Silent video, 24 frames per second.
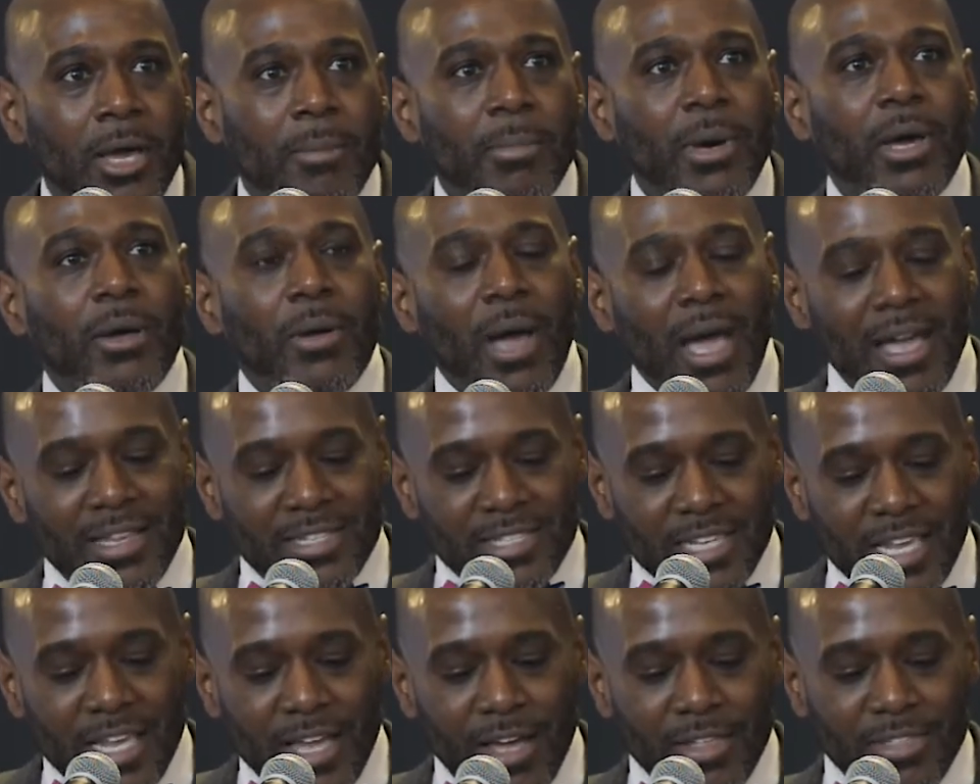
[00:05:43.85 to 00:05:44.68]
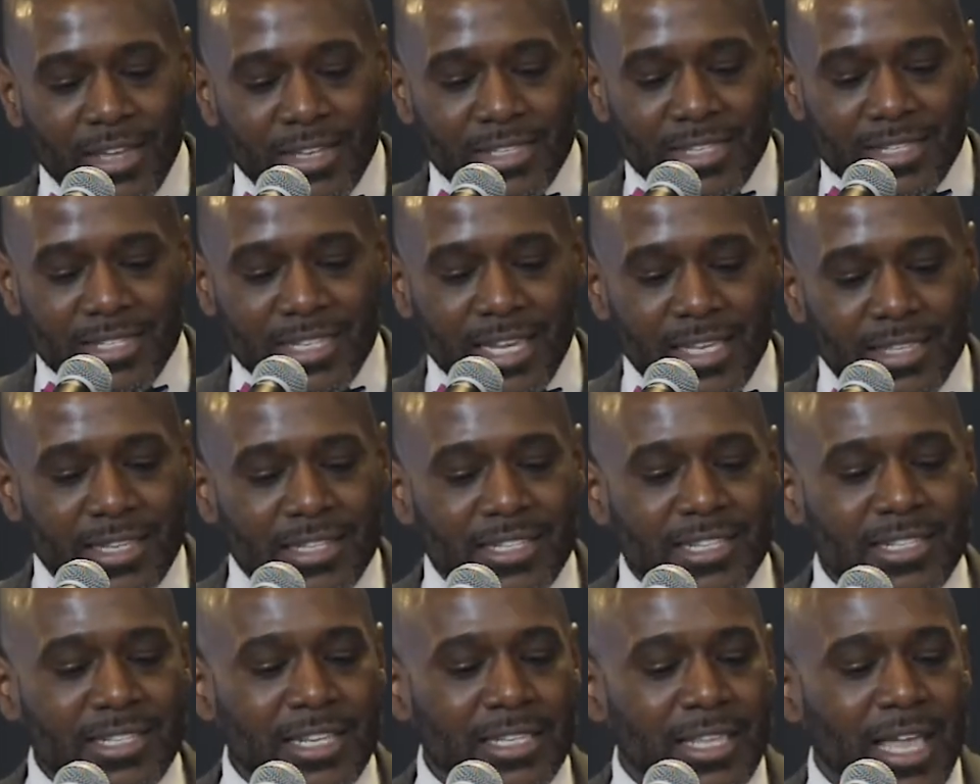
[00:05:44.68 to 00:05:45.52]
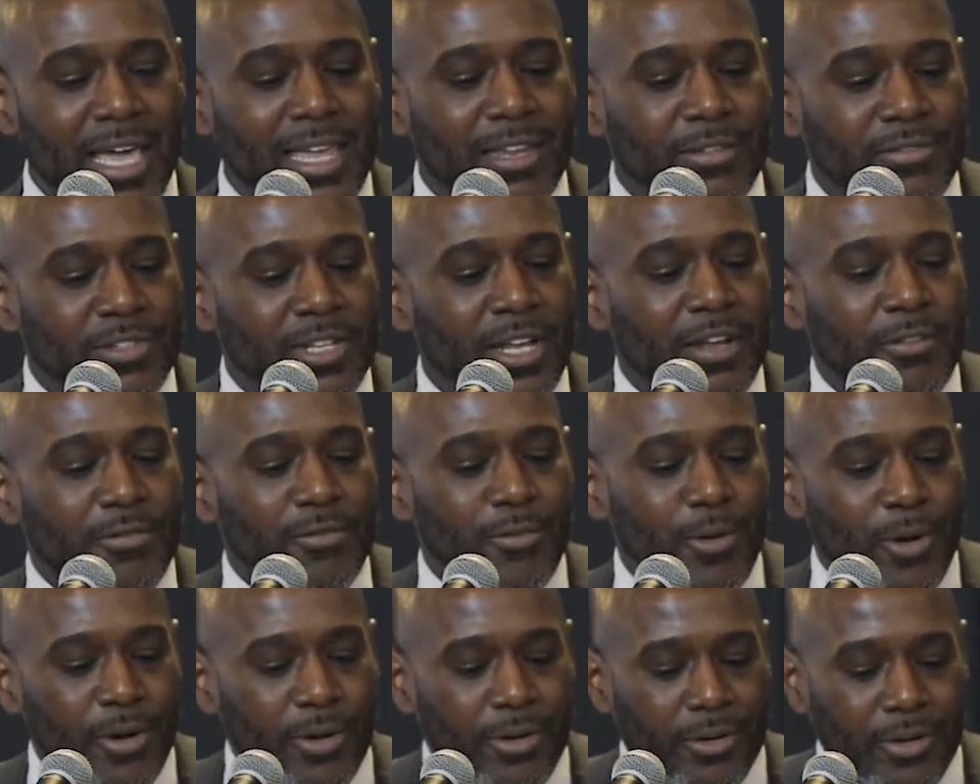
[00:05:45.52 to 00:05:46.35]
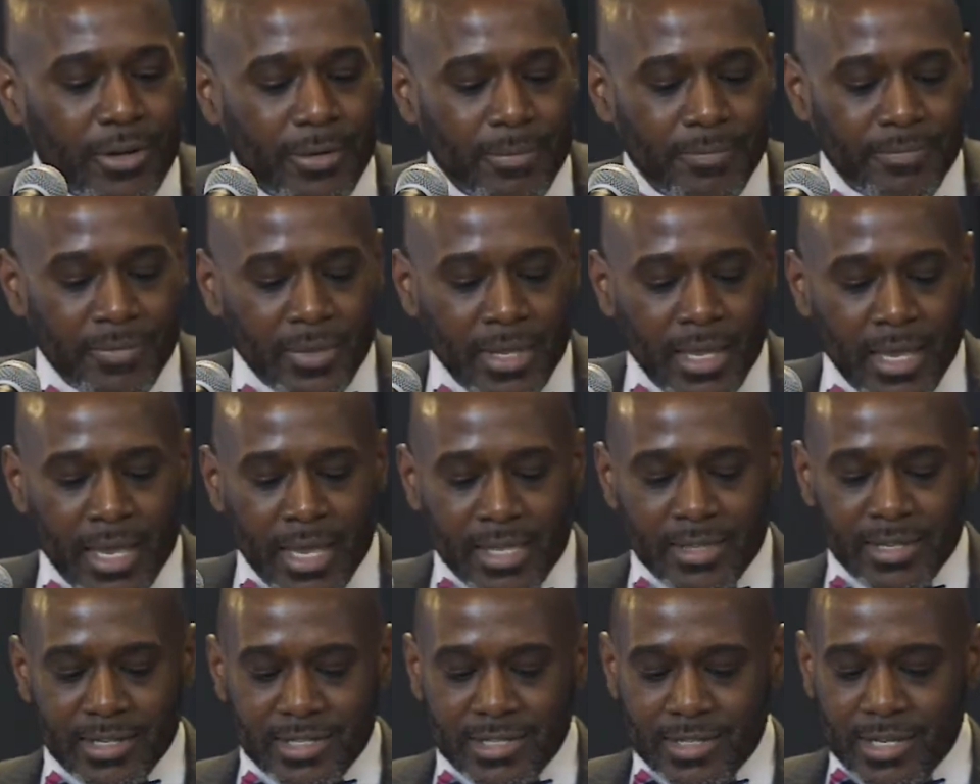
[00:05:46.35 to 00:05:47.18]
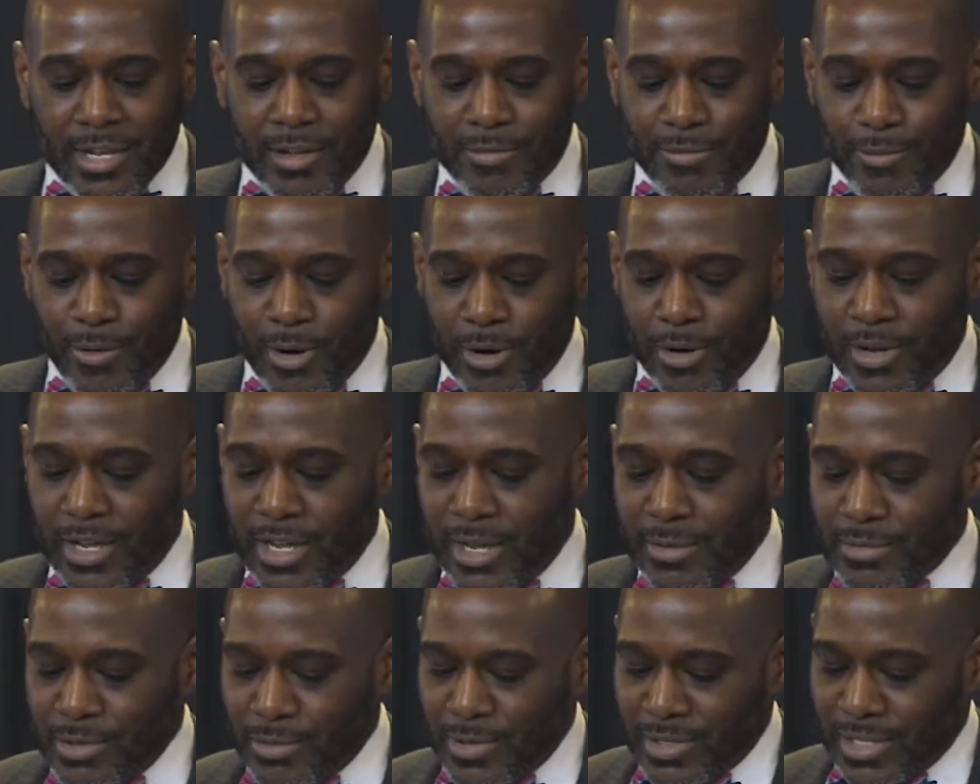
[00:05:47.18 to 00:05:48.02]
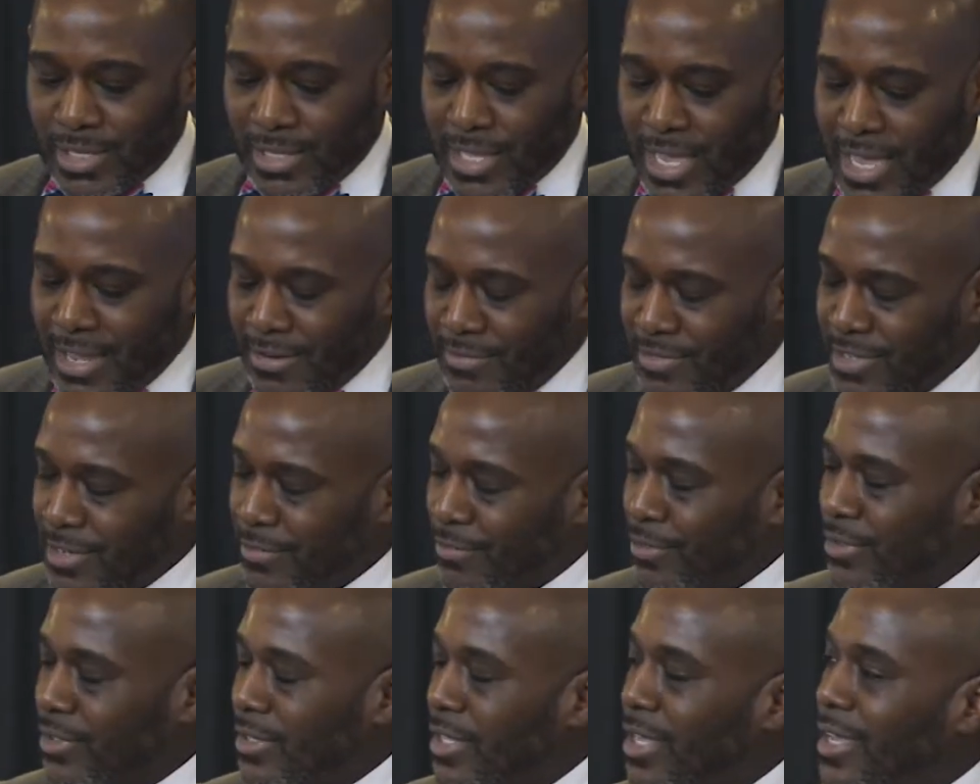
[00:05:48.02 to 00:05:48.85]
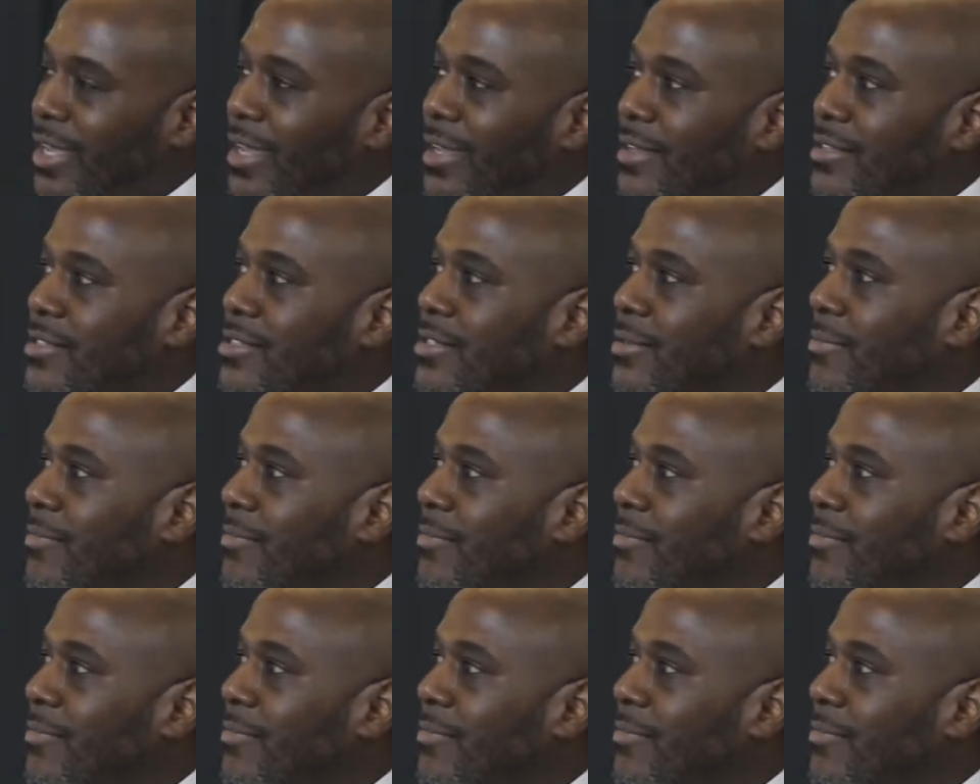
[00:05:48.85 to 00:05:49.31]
But I say all that to say this is a lot of tough work, and this tough work comes with a lot of different things.